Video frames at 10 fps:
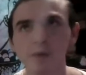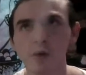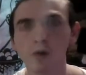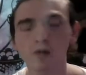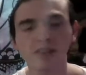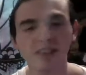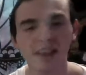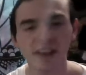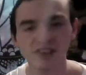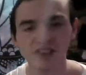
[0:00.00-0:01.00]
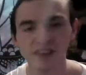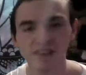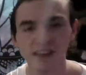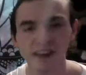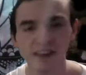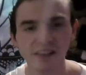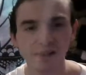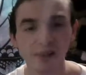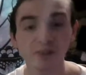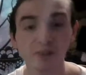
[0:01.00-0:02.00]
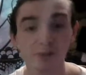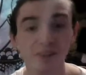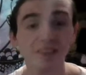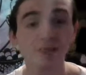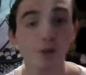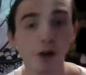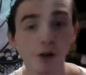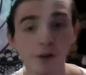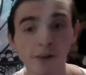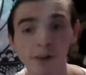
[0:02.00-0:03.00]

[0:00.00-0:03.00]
old connection that is about to re-spark,